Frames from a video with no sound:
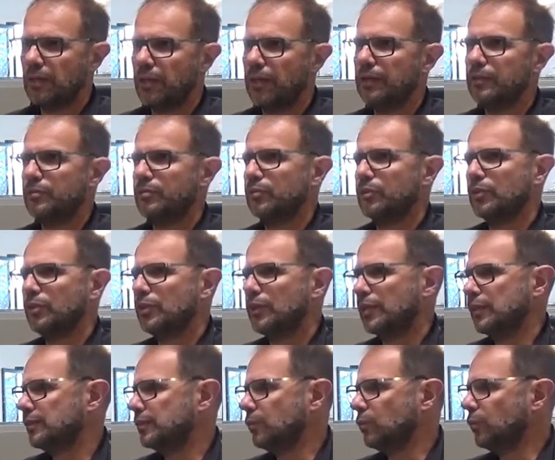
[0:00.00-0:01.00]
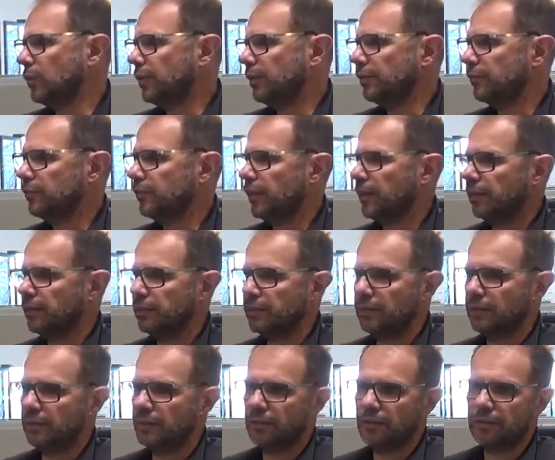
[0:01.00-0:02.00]
I saw it as a way of like
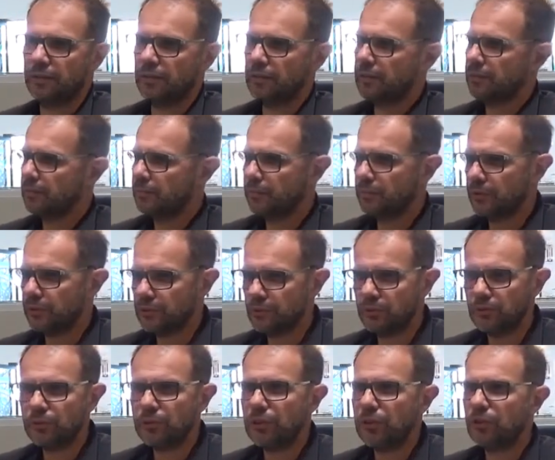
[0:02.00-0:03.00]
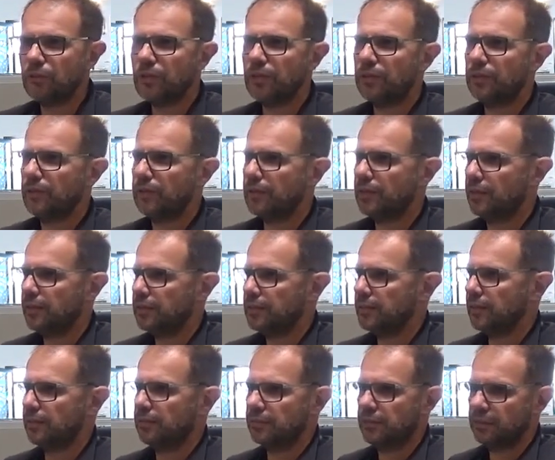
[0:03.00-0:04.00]
uh, pursuing new ideas
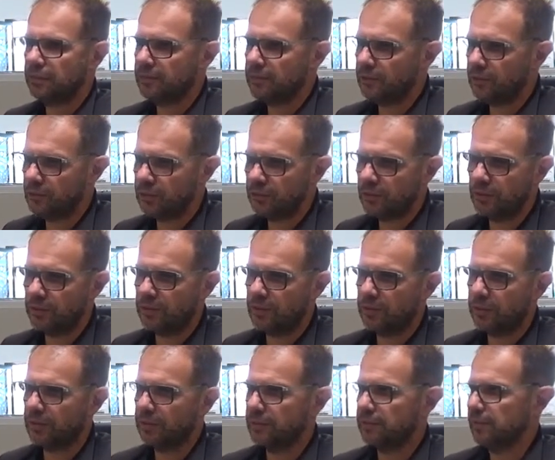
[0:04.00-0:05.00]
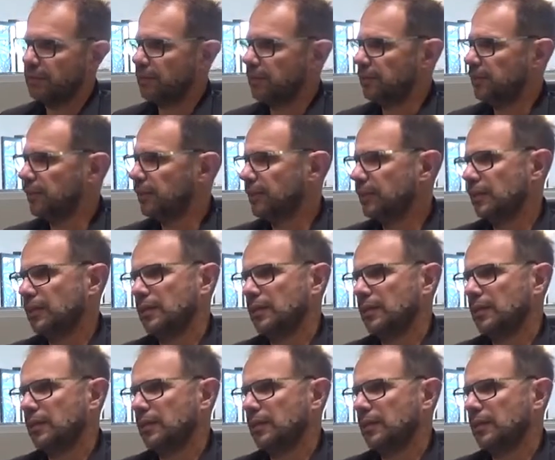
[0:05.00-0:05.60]
and testing new ideas and